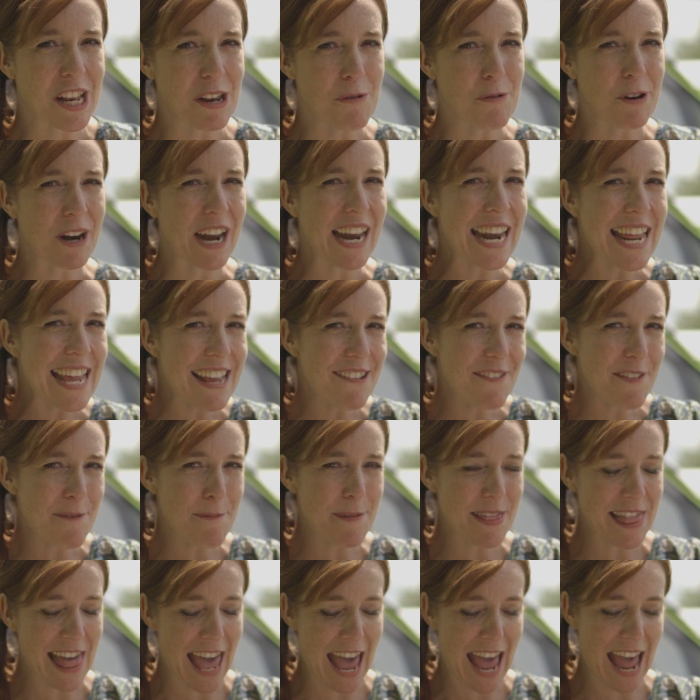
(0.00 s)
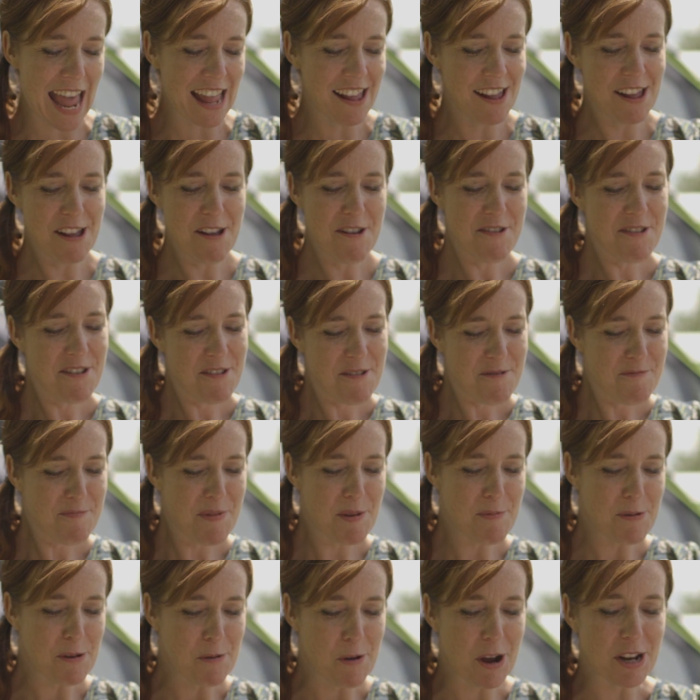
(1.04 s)
You want to leave them in there.
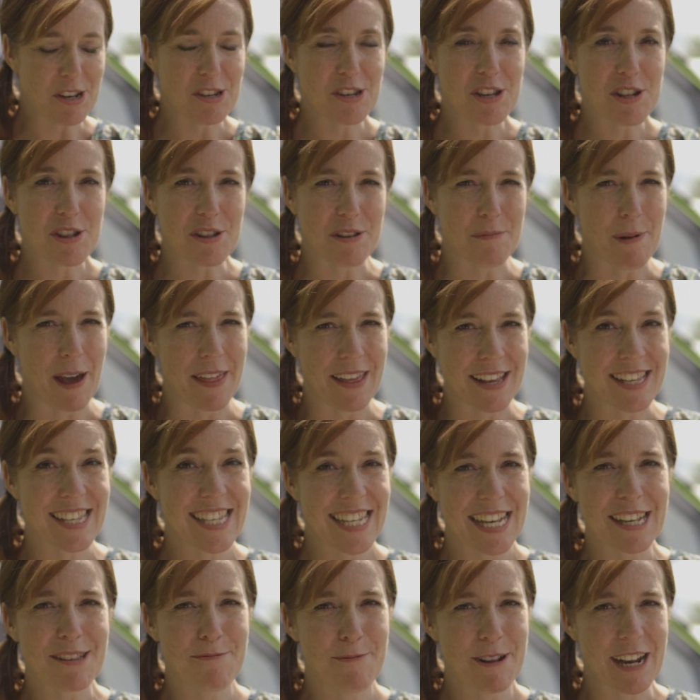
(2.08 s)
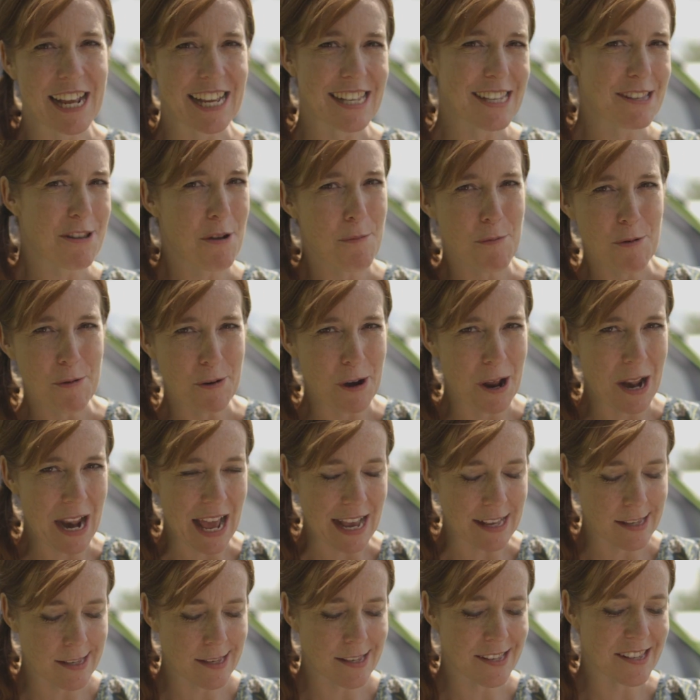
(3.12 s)
People are quite traditional about this, 6 minutes, no more, no
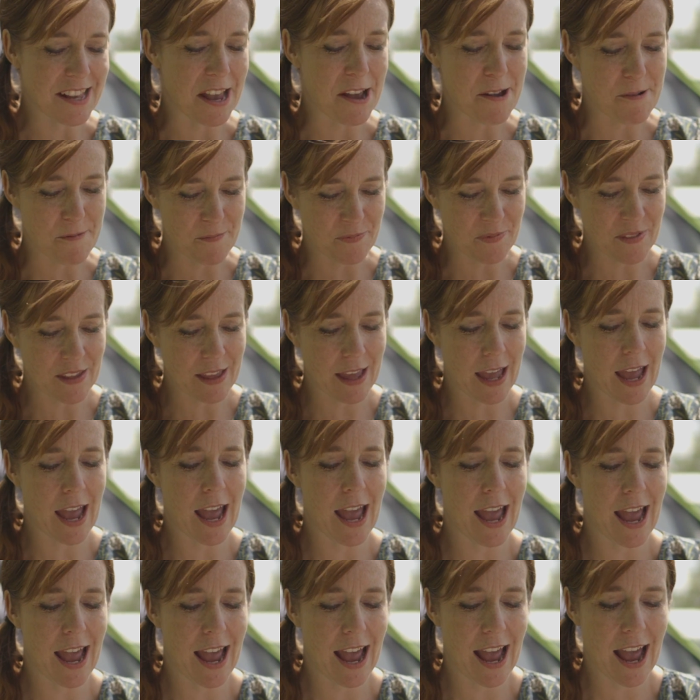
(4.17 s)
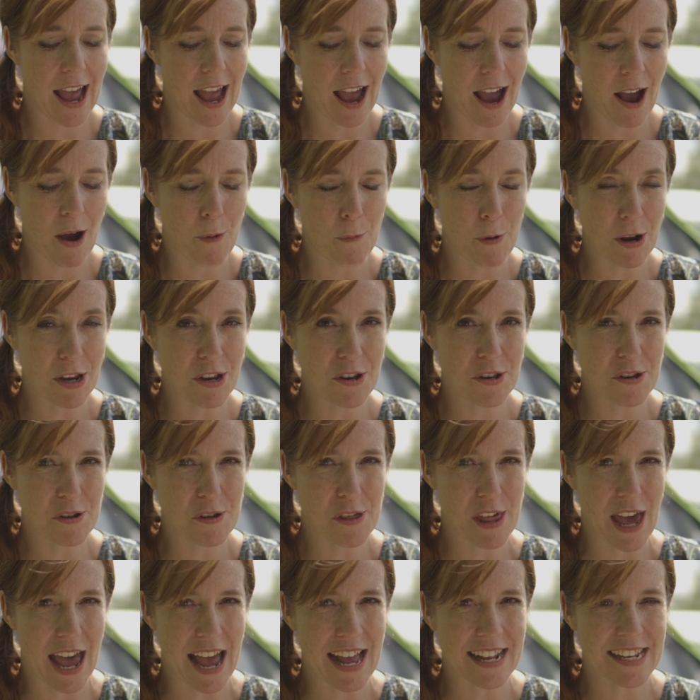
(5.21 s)
less. So when you
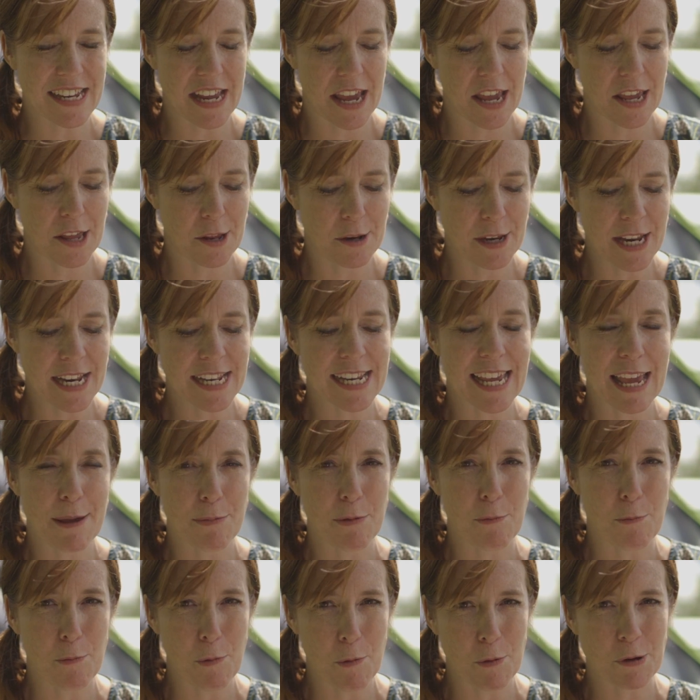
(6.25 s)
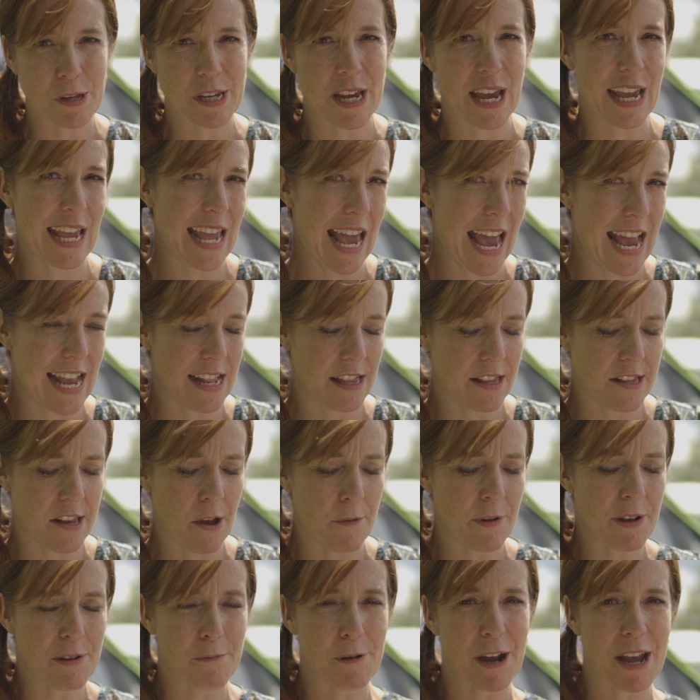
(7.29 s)
do that, you need to keep the water again.
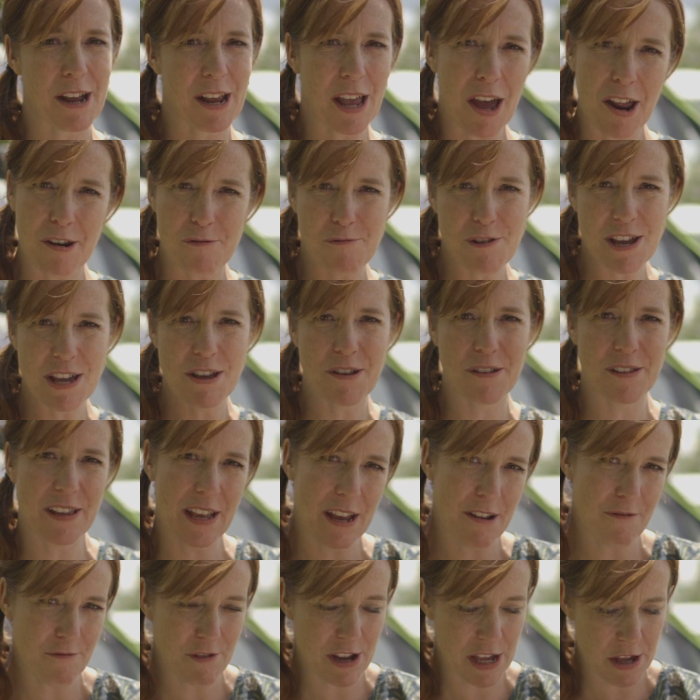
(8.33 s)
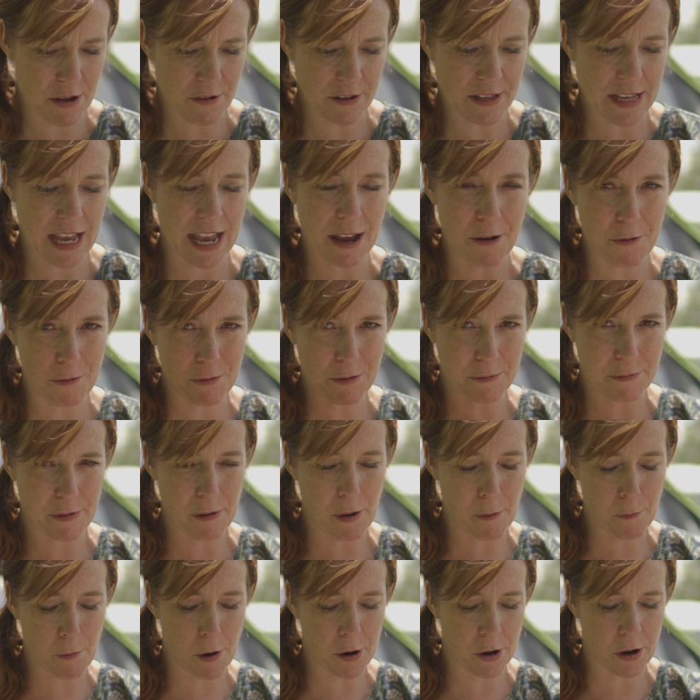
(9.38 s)
So we're kind of reusing and reusing all of
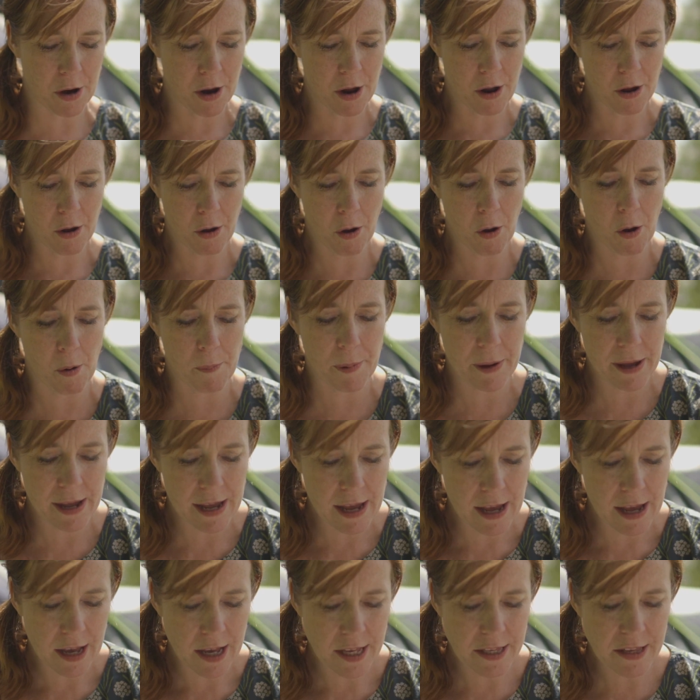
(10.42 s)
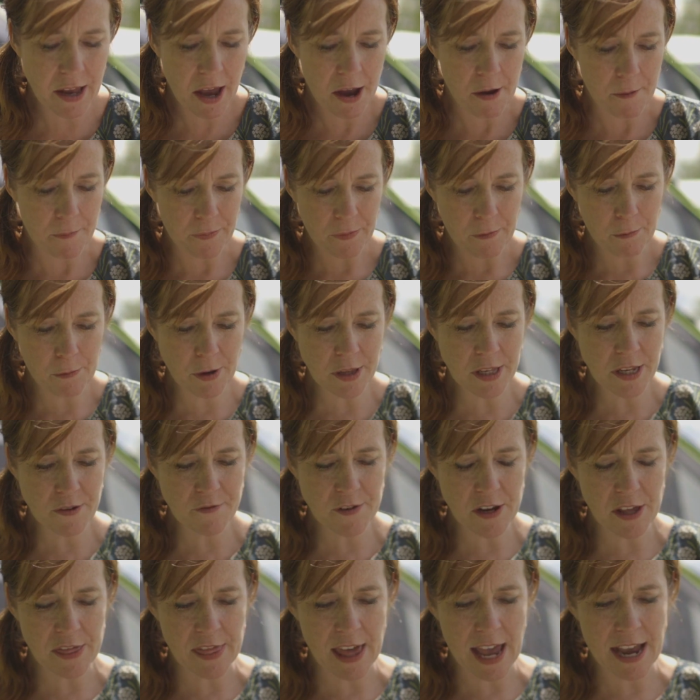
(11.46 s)
our one hob. So once
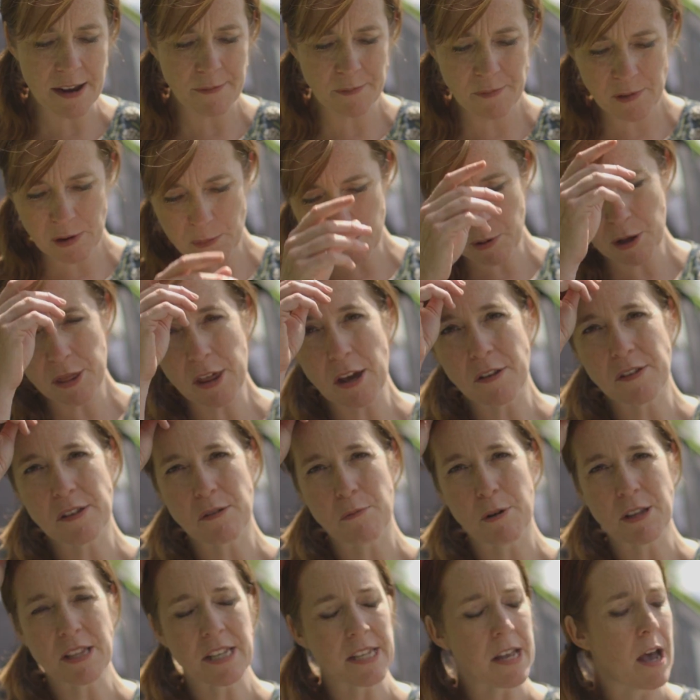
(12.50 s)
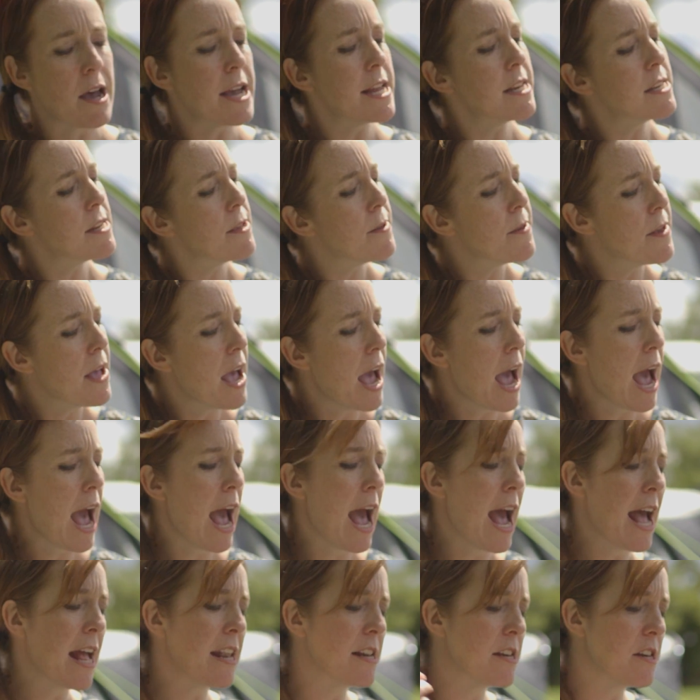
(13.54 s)
you've done that, you can put those to one side,
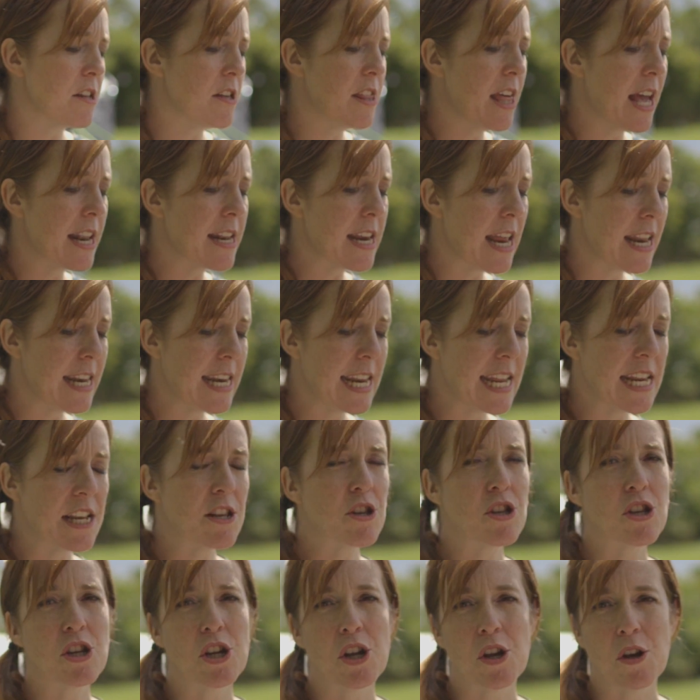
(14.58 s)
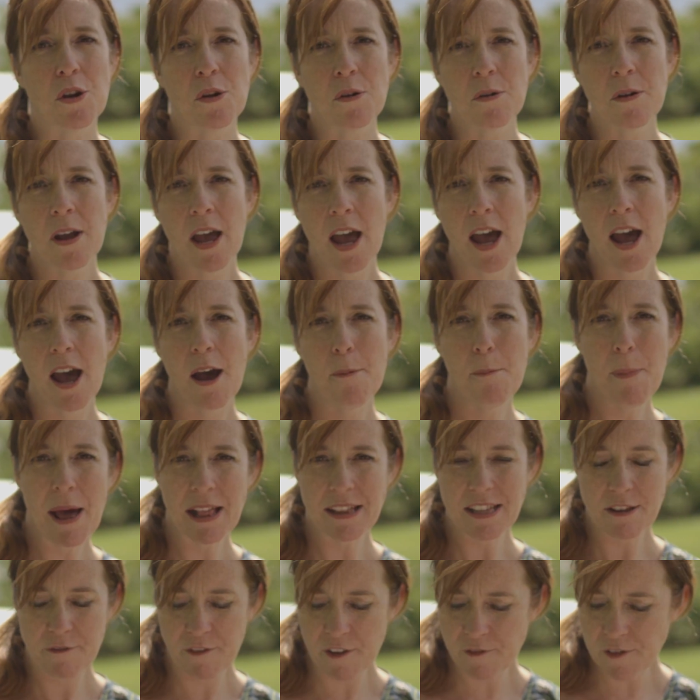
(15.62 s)
and you then need to
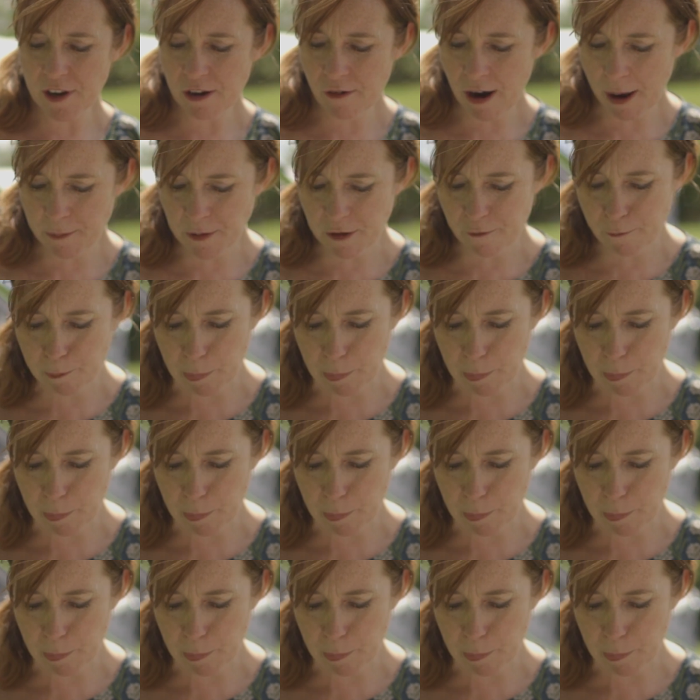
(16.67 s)
melt 50 grams of